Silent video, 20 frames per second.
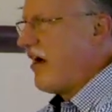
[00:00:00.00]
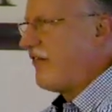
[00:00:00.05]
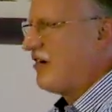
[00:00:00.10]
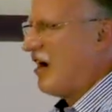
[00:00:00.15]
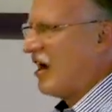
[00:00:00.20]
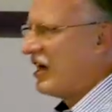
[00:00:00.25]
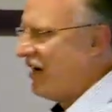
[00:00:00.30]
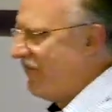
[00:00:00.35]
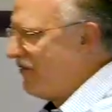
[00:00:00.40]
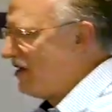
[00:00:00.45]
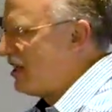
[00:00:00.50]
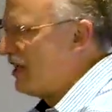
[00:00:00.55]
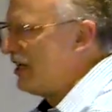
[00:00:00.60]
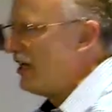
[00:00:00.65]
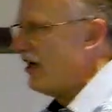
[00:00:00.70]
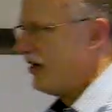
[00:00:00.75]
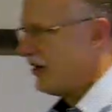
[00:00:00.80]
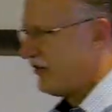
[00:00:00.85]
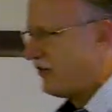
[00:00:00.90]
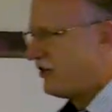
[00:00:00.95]
I've got
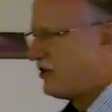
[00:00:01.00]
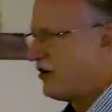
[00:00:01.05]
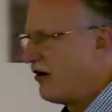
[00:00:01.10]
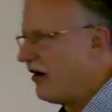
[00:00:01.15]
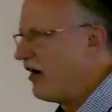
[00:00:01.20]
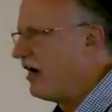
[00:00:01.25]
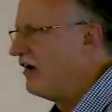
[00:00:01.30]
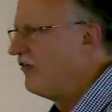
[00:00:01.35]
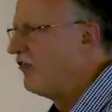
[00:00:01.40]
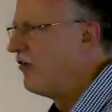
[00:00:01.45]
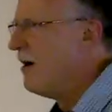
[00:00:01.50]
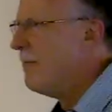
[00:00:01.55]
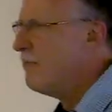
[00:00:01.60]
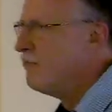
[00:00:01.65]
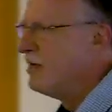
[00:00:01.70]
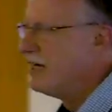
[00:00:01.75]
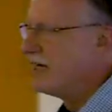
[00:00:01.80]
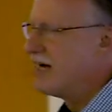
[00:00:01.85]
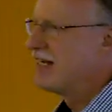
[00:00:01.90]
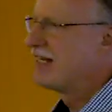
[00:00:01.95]
everything else for your life
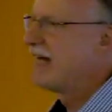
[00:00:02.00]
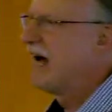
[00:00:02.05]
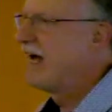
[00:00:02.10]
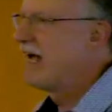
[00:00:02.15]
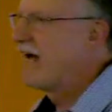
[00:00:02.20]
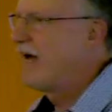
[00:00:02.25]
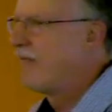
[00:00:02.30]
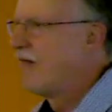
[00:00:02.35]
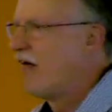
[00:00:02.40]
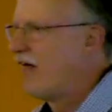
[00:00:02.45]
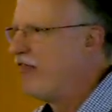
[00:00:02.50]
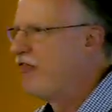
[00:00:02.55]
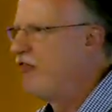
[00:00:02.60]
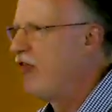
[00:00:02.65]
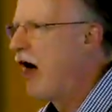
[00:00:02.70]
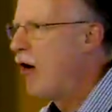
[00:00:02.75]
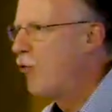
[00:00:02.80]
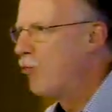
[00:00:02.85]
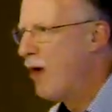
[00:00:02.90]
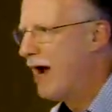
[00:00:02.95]
because I am
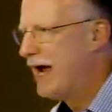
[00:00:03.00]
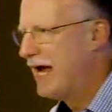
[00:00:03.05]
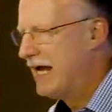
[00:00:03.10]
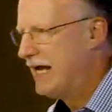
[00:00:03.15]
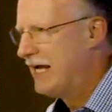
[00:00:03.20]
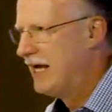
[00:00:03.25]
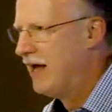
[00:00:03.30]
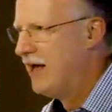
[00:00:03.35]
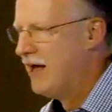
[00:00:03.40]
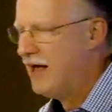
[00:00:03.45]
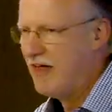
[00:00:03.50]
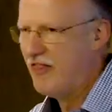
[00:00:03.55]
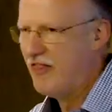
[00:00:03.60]
the way,